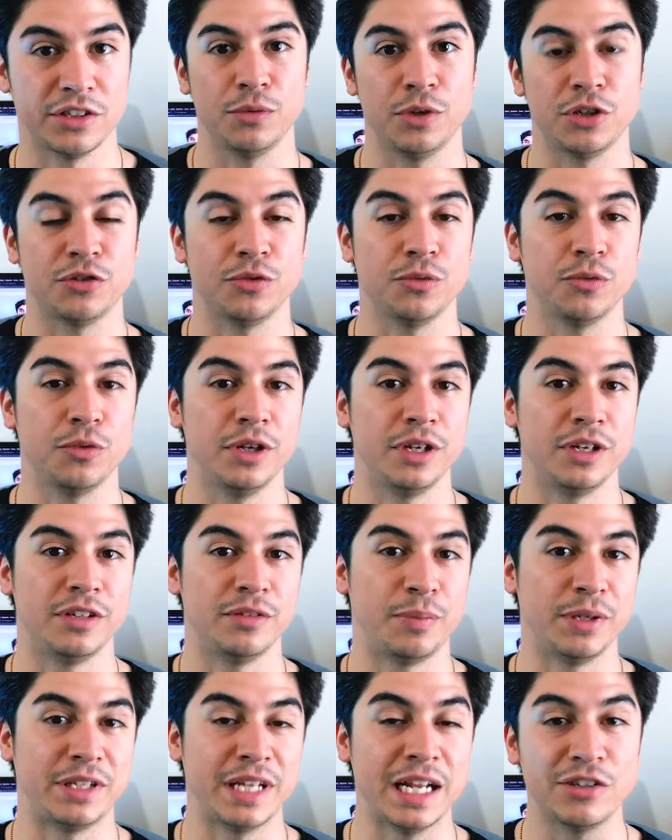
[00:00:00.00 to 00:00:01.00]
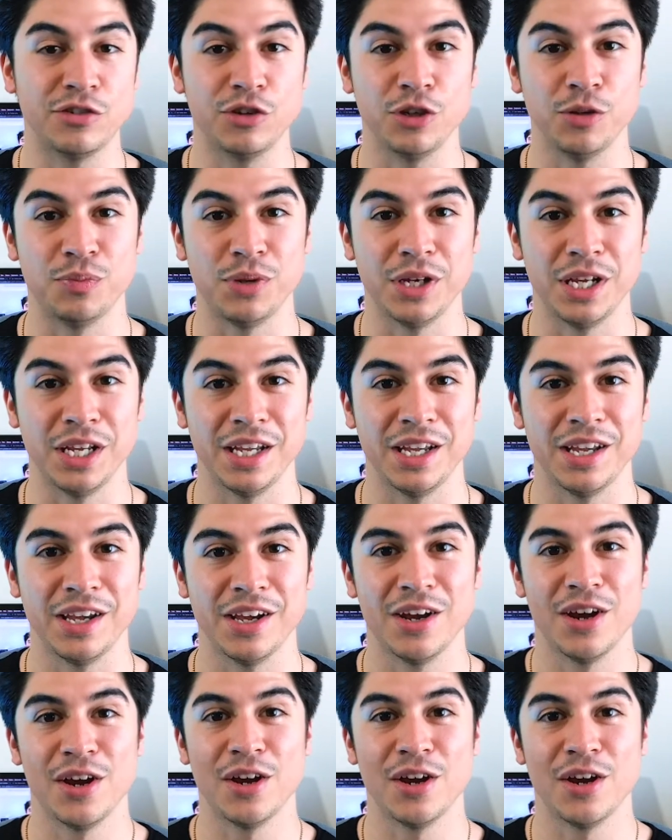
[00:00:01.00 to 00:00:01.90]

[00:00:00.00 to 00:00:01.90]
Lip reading: which would potentially be